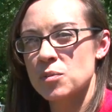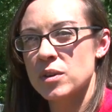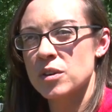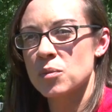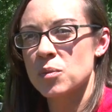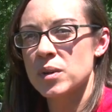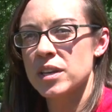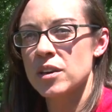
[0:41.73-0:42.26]
where
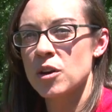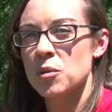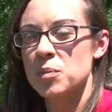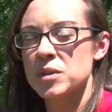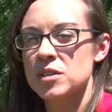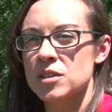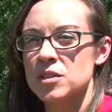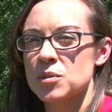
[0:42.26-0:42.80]
we
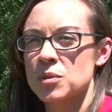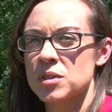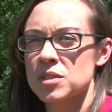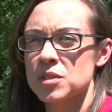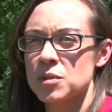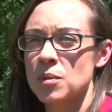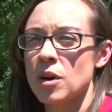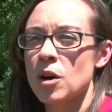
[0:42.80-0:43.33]
opened our
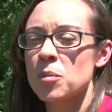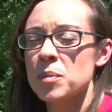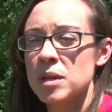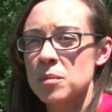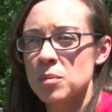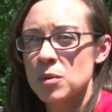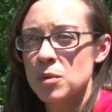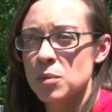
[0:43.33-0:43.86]
doors to all
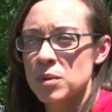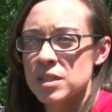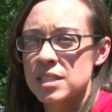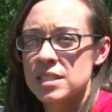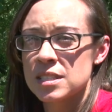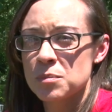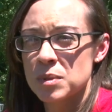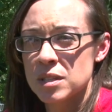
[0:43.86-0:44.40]
people with
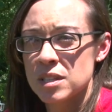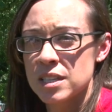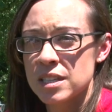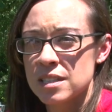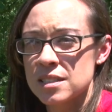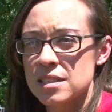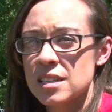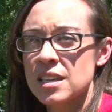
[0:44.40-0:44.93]

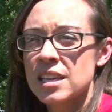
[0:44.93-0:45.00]
disabilities